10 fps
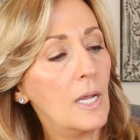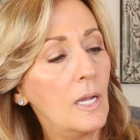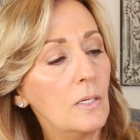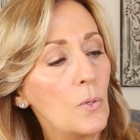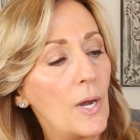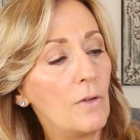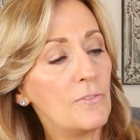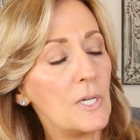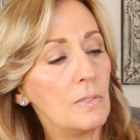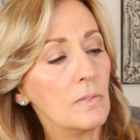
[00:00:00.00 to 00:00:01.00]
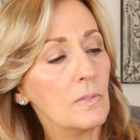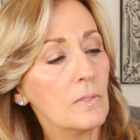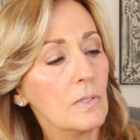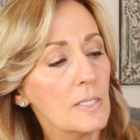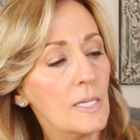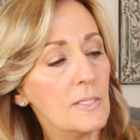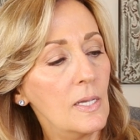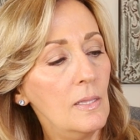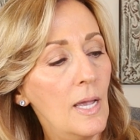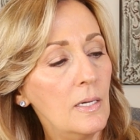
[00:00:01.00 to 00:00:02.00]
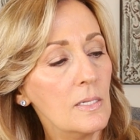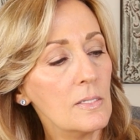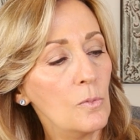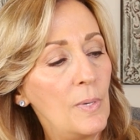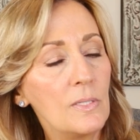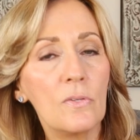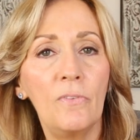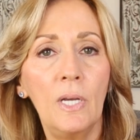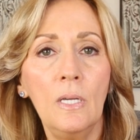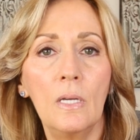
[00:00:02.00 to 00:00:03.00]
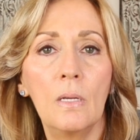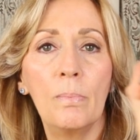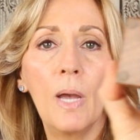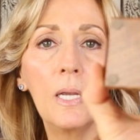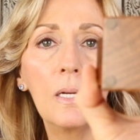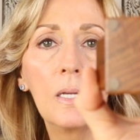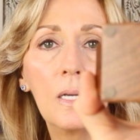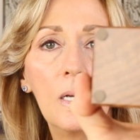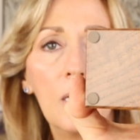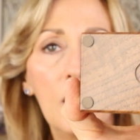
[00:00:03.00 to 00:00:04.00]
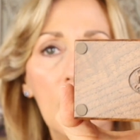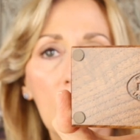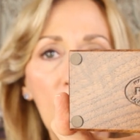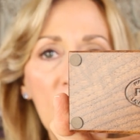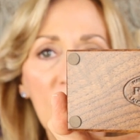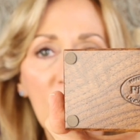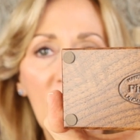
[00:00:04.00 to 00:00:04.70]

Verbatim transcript: handcrafted. Does that say Lancaster, Pennsylvania? It might. I could be just